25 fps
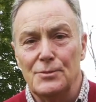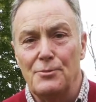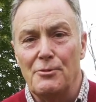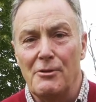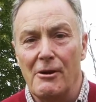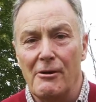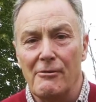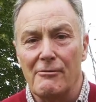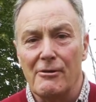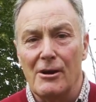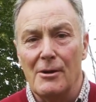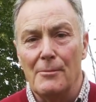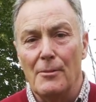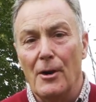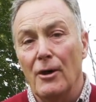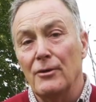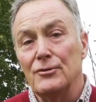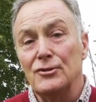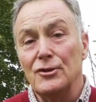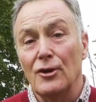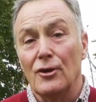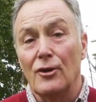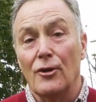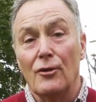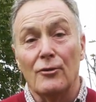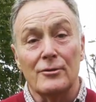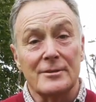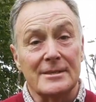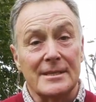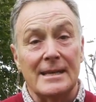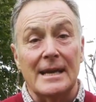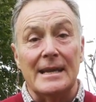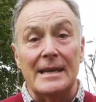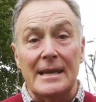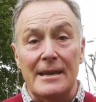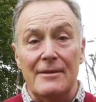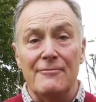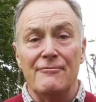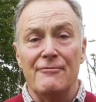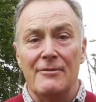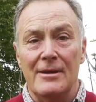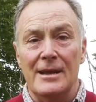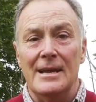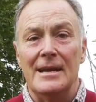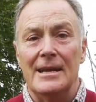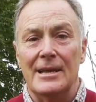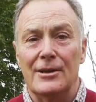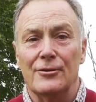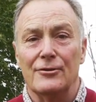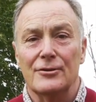program on your lawn to get it in
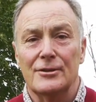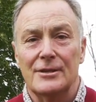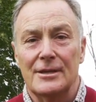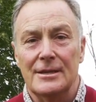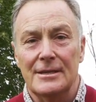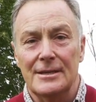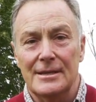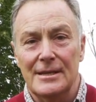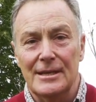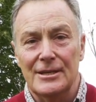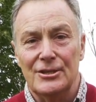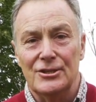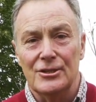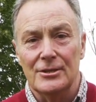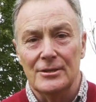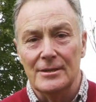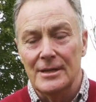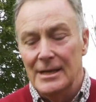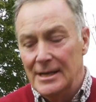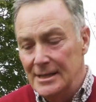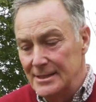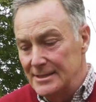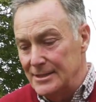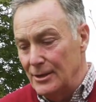really good condition.